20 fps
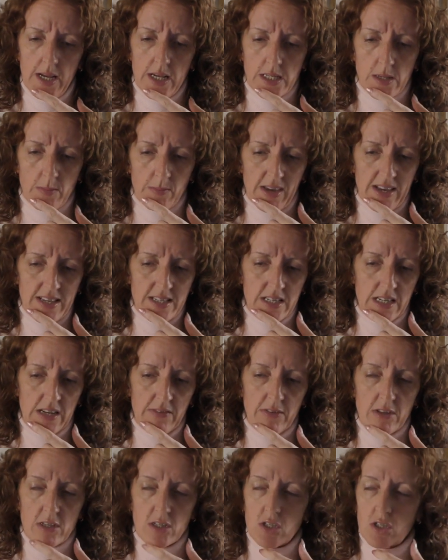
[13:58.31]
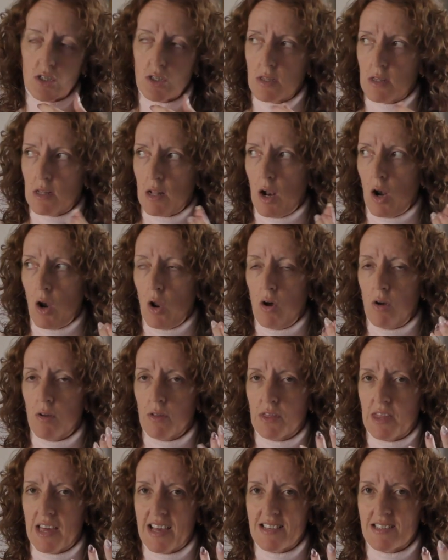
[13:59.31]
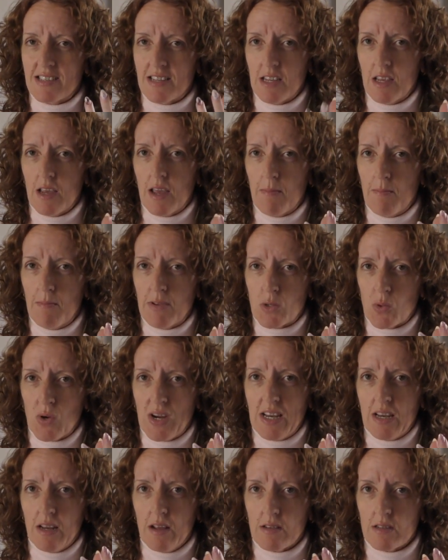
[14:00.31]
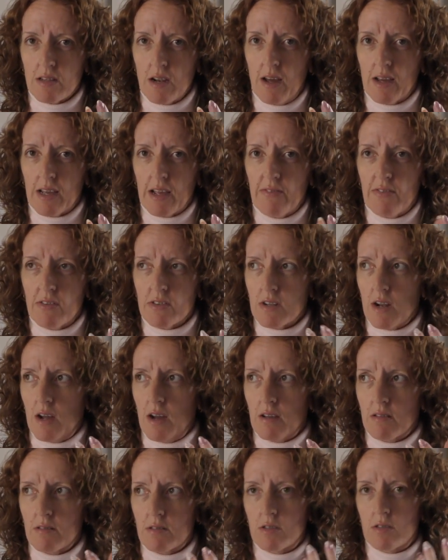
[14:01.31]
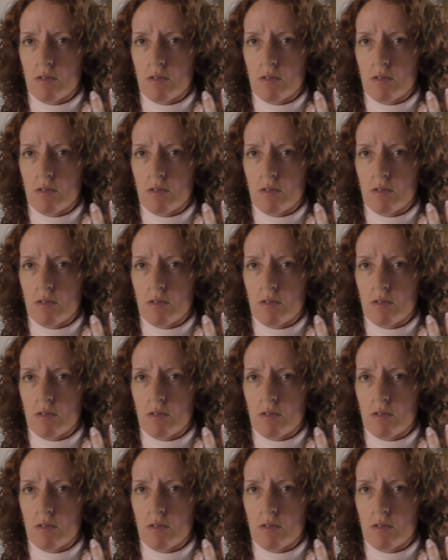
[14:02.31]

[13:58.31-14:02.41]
So I'm guessing if there's a lot of things in between you, so like if there's like